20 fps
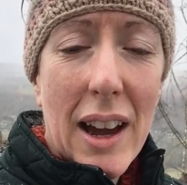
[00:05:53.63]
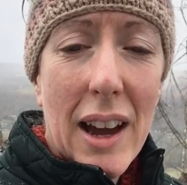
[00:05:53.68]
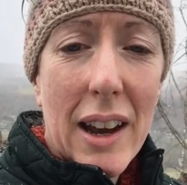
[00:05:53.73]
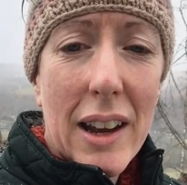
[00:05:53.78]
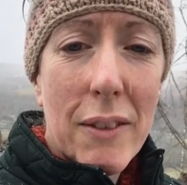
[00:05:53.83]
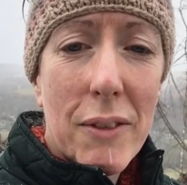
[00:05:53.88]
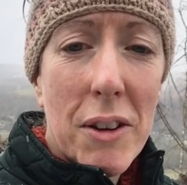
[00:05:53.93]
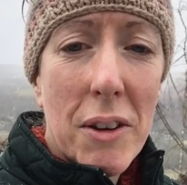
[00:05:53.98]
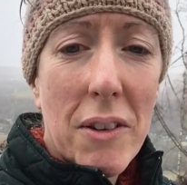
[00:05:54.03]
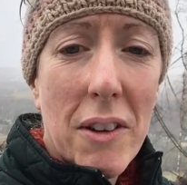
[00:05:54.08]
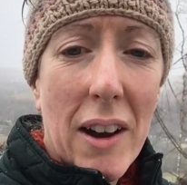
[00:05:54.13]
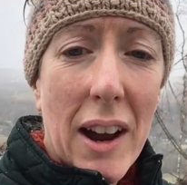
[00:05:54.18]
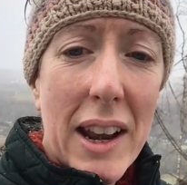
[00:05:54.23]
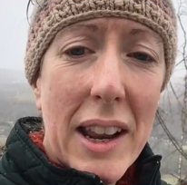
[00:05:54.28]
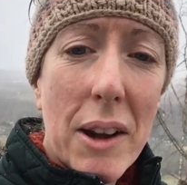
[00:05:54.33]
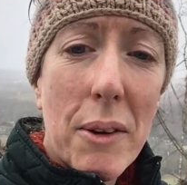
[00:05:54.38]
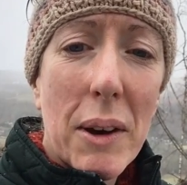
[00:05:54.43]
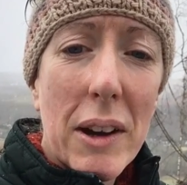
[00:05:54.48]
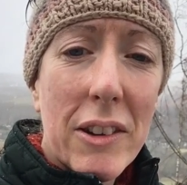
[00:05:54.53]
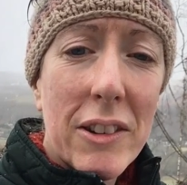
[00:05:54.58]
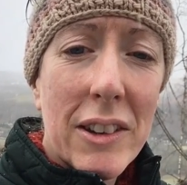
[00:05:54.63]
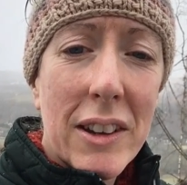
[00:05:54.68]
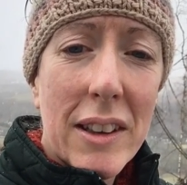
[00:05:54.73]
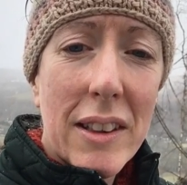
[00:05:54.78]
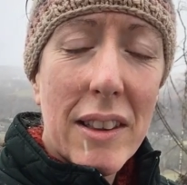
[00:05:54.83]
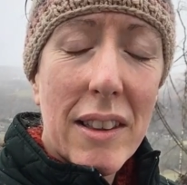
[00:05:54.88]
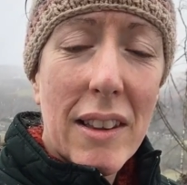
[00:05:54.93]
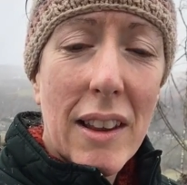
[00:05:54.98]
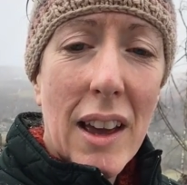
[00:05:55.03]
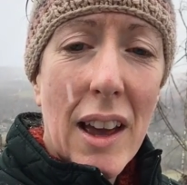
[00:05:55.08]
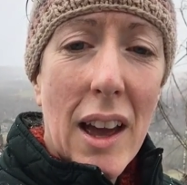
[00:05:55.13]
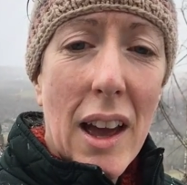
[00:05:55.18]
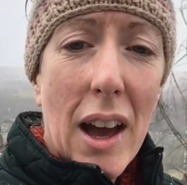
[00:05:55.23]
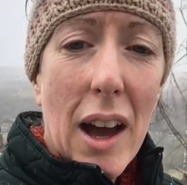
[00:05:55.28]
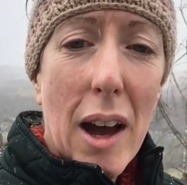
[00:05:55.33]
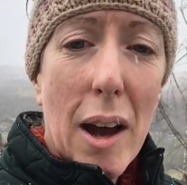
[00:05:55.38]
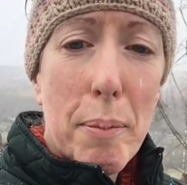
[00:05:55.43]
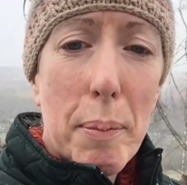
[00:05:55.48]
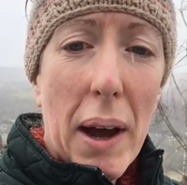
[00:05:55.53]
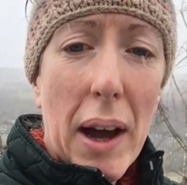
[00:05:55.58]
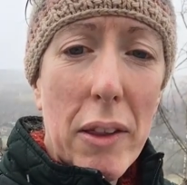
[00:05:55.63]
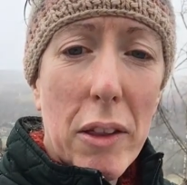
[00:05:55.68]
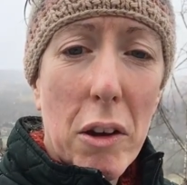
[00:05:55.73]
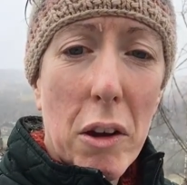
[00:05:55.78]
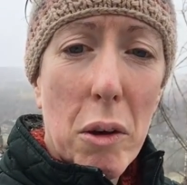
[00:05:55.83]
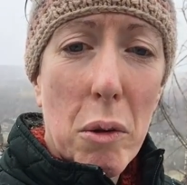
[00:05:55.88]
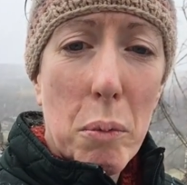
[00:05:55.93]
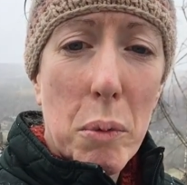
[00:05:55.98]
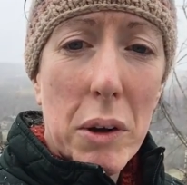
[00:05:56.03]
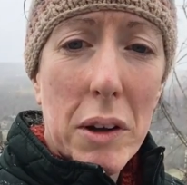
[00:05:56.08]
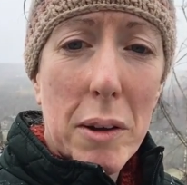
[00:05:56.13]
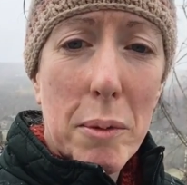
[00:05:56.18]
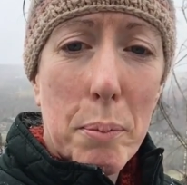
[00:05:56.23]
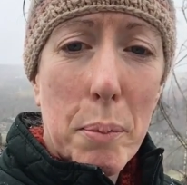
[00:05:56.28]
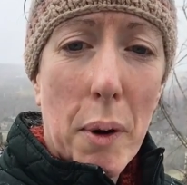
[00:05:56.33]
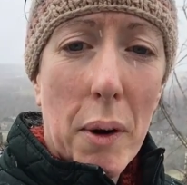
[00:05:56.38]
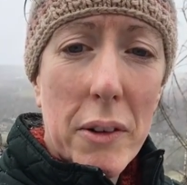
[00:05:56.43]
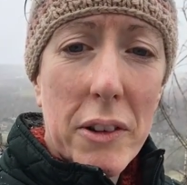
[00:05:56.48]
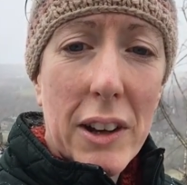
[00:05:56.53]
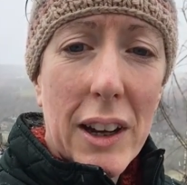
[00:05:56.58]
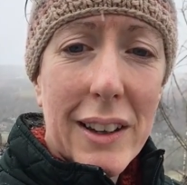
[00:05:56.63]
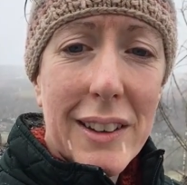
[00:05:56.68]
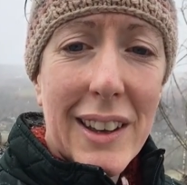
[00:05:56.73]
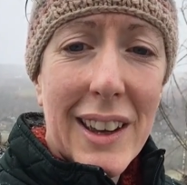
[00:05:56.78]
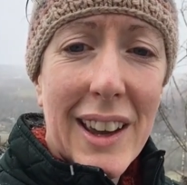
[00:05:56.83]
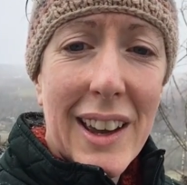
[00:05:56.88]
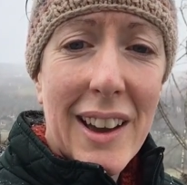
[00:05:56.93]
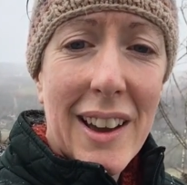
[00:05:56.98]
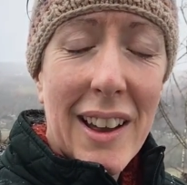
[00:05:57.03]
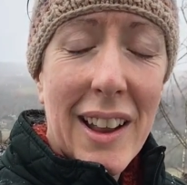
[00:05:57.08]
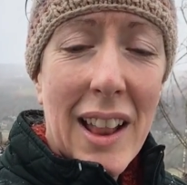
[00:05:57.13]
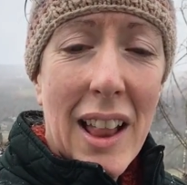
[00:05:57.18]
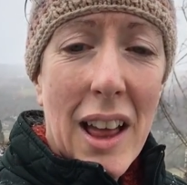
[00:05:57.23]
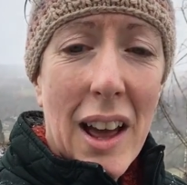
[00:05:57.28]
and if you've got any questions about the woodland project here